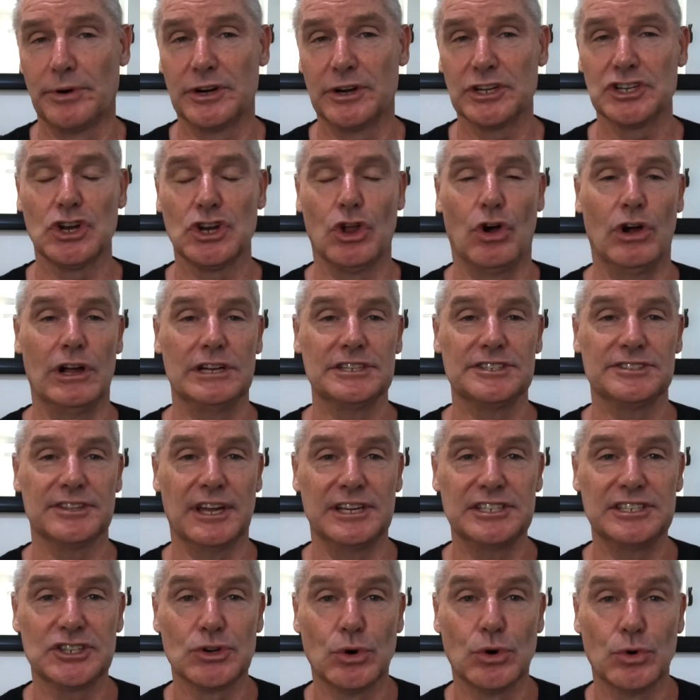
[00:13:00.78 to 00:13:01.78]
British Lions.
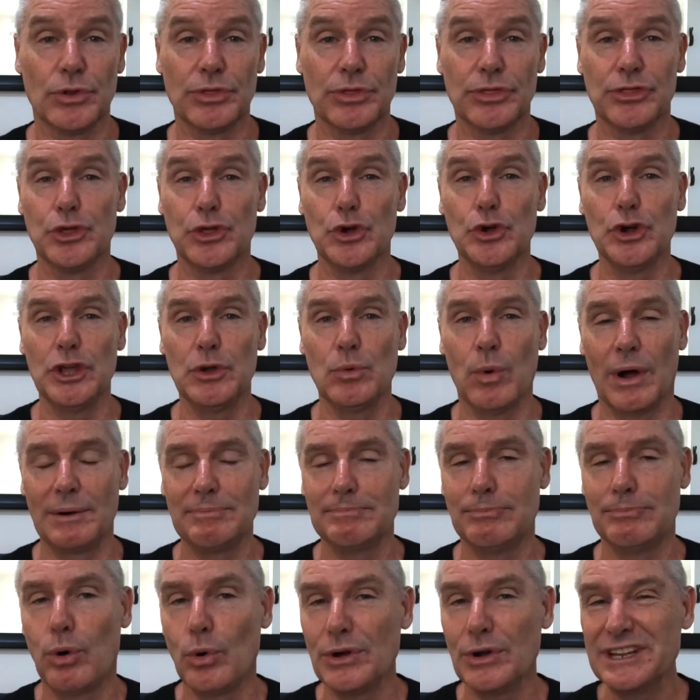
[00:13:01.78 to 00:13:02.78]
They scored
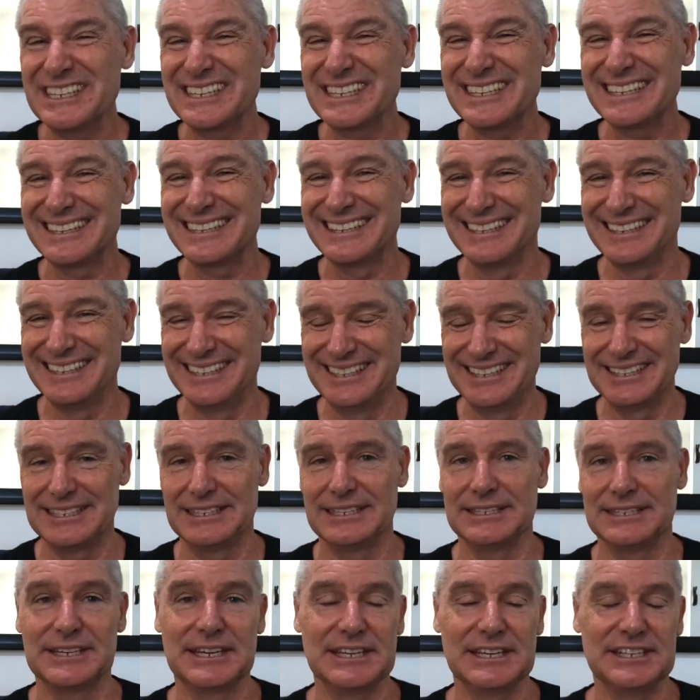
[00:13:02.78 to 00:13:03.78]
31 points to
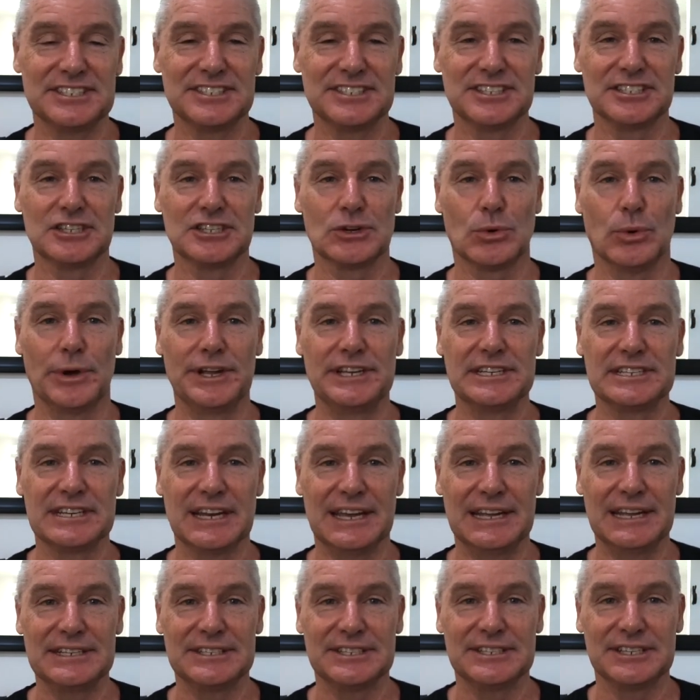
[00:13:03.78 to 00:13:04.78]
0 against this
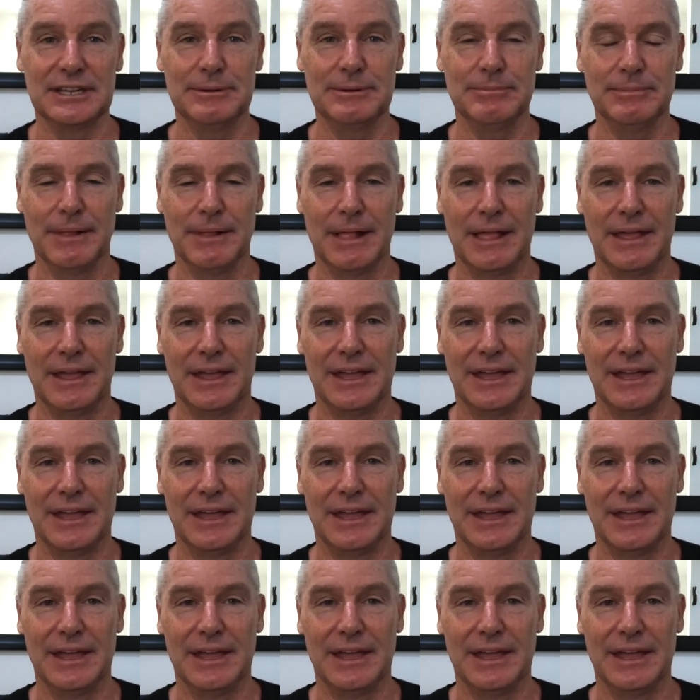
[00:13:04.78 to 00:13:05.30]
Queensland team.